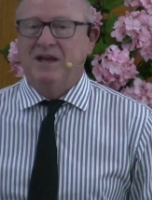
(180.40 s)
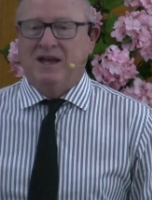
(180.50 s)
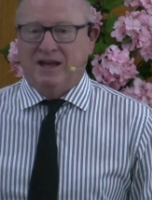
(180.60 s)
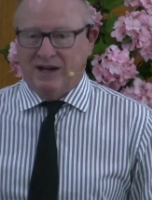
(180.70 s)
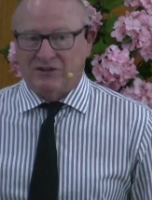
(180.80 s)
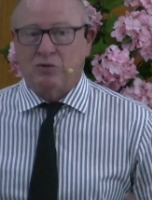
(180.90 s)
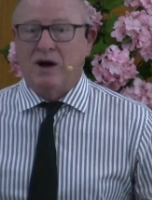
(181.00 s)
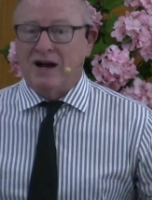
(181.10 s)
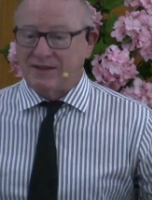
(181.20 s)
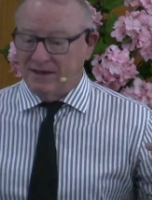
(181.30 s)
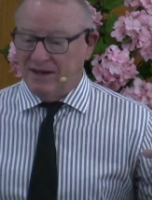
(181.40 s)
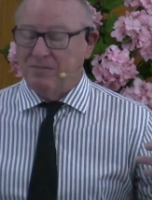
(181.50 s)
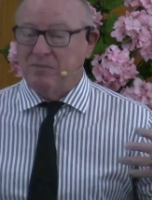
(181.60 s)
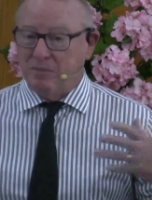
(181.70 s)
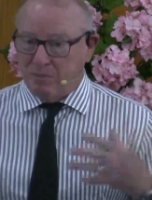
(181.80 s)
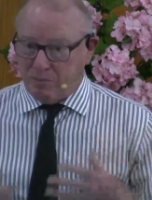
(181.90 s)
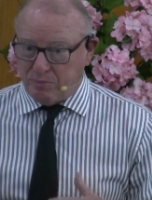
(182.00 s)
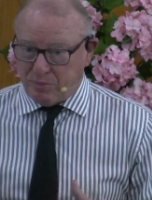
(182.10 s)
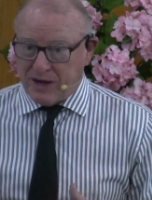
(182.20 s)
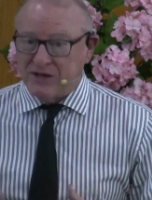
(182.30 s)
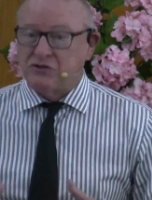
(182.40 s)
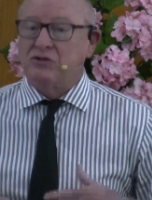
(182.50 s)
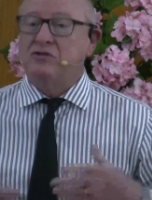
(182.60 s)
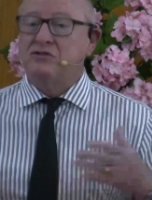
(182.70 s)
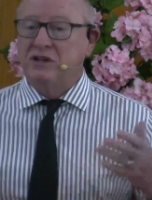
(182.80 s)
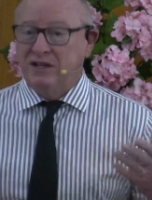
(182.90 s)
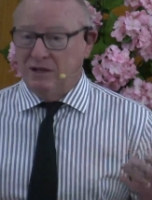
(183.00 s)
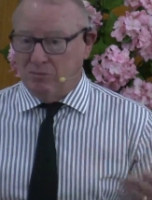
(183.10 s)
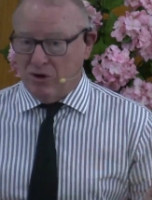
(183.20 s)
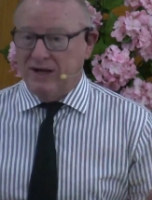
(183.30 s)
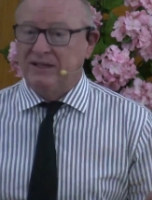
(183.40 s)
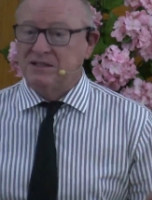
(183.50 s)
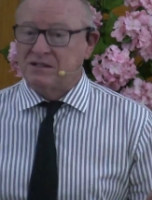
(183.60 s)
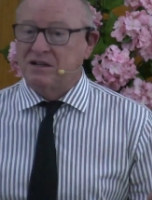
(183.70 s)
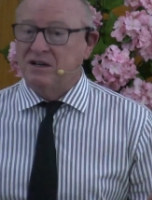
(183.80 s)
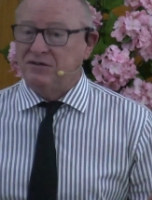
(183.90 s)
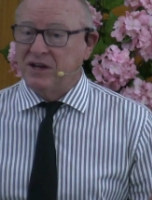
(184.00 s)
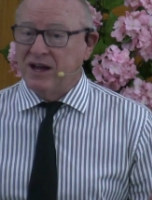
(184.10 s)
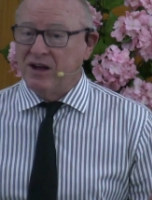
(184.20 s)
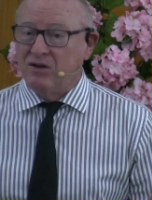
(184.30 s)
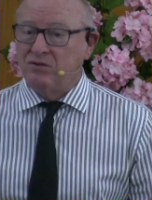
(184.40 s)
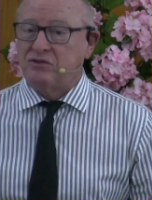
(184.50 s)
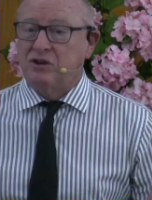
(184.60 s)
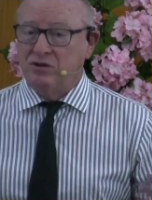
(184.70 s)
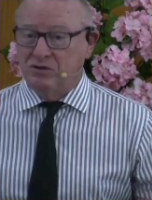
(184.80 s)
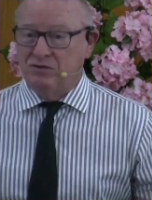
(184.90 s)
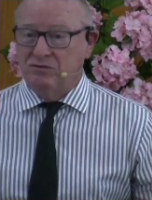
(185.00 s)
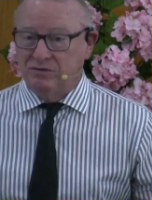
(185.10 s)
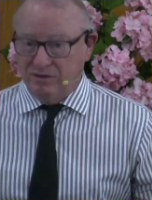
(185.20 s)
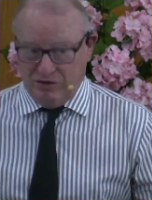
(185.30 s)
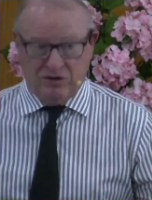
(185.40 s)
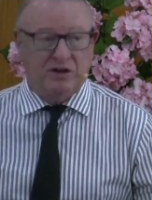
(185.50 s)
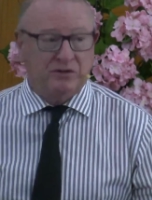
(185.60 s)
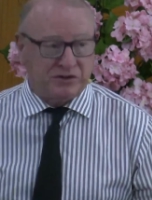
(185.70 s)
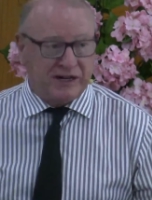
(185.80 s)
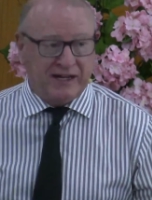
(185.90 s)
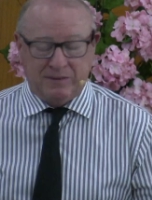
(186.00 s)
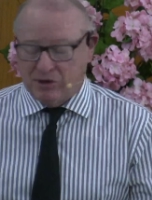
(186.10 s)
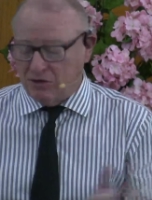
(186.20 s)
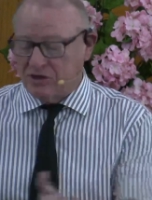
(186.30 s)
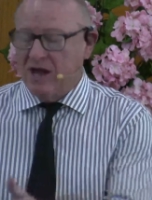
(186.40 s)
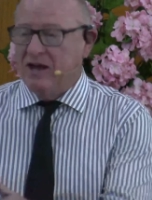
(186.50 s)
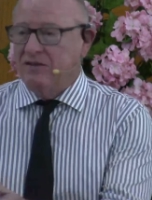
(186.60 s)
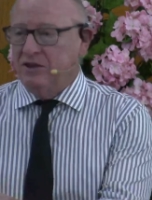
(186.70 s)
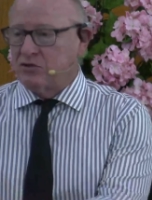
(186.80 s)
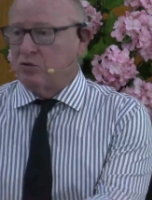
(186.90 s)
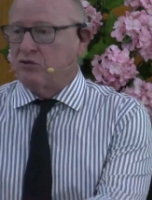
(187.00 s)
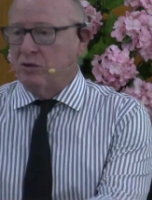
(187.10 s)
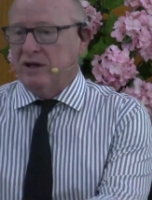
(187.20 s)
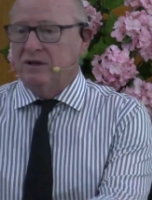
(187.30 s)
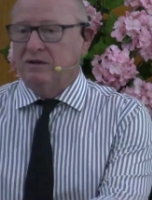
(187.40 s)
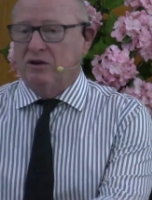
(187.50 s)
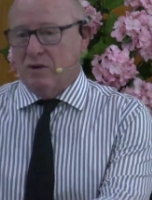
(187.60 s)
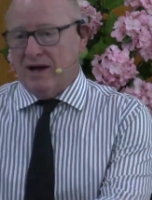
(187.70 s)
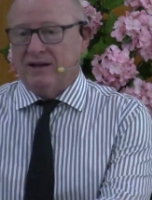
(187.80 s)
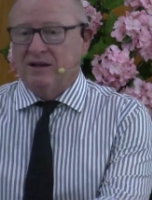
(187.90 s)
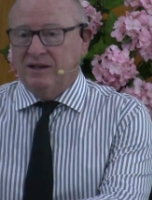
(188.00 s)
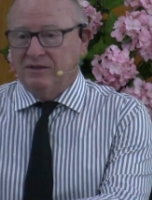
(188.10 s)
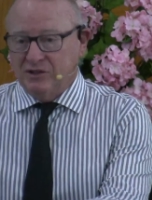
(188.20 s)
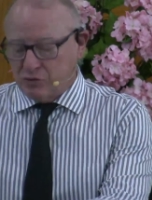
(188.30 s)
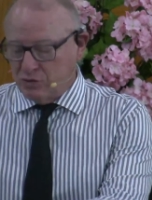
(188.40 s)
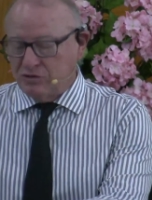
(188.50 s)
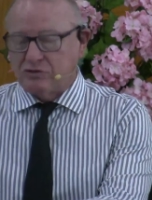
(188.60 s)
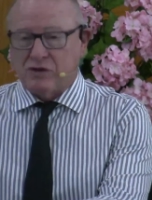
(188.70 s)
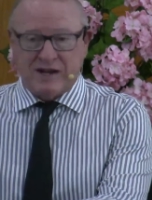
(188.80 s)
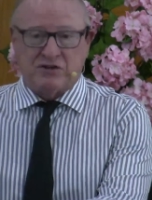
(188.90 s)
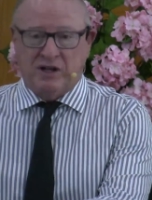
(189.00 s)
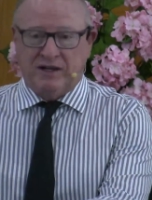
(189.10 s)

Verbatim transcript: And that's why I think pastors need to break this stuff down so you can understand it because this was written, you're right, this was translated.